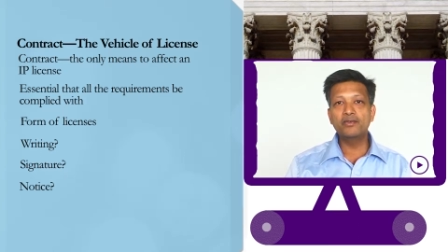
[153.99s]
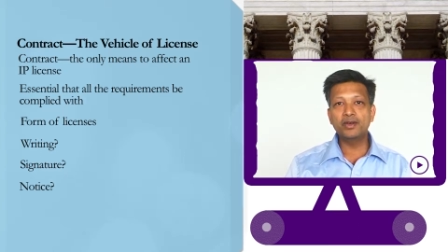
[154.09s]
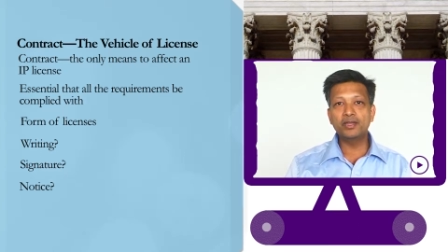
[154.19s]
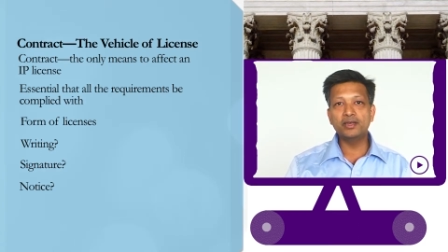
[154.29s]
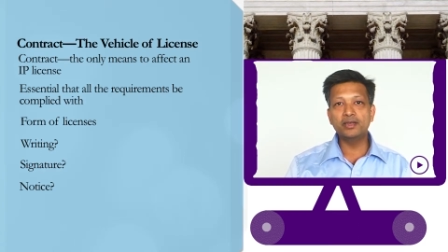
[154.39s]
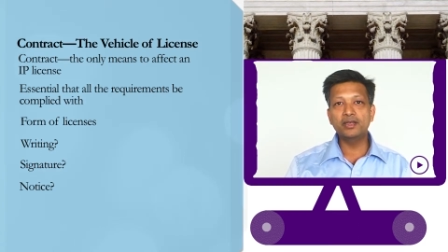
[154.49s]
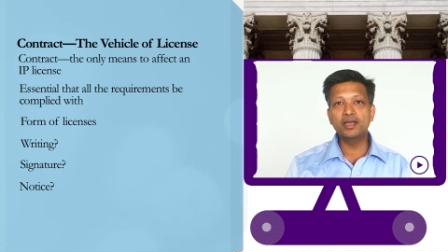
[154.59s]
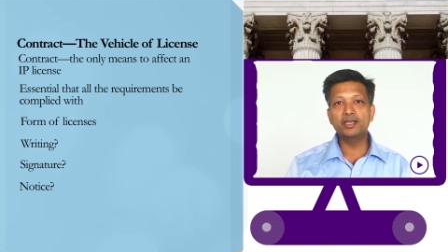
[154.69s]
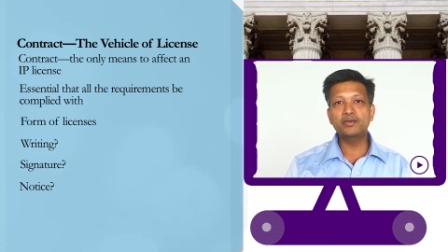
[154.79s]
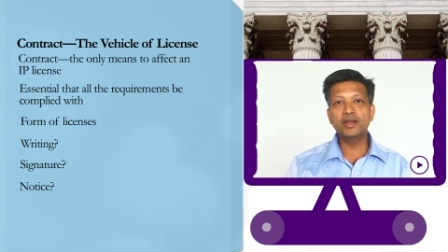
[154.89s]
Further
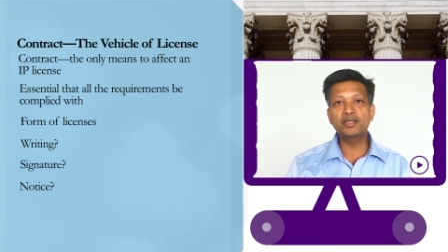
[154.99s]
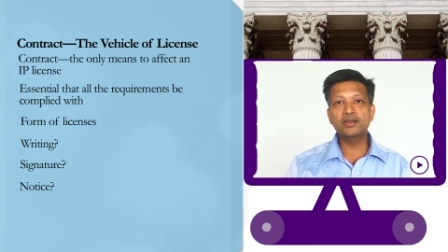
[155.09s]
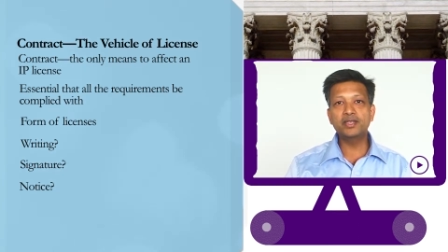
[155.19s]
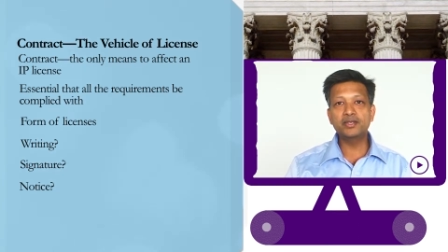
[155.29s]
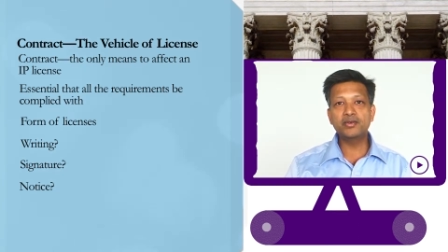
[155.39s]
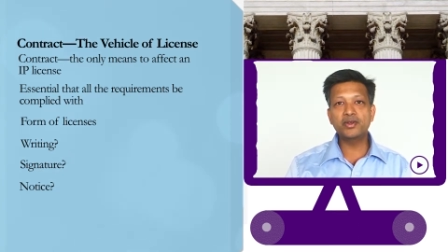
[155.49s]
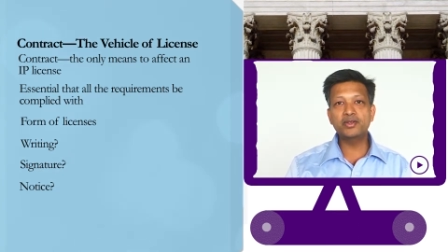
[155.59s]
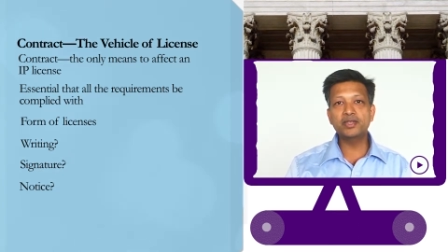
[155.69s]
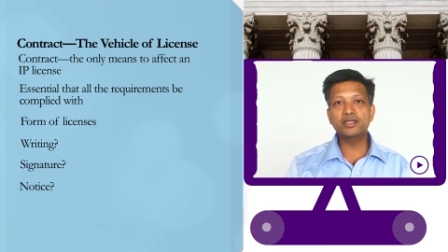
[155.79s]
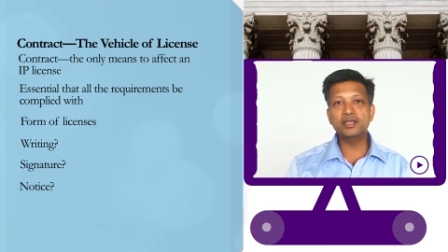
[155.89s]
as far as
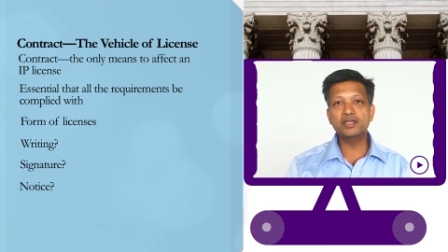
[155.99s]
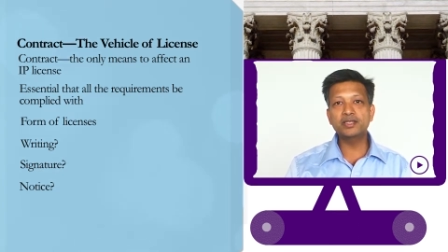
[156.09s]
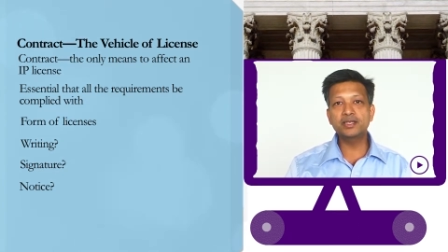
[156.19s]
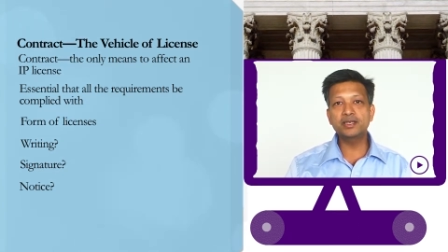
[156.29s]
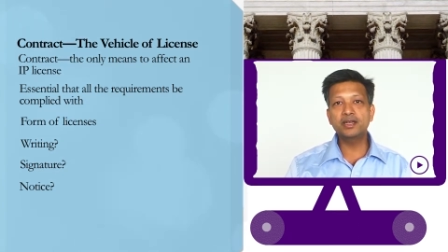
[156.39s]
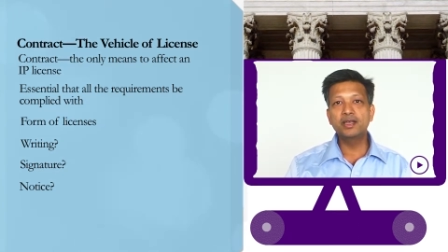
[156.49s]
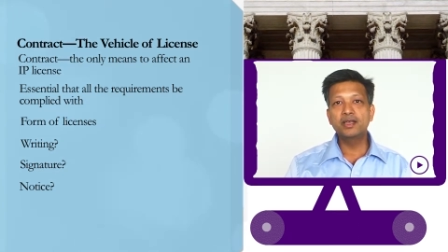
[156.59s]
registration is concerned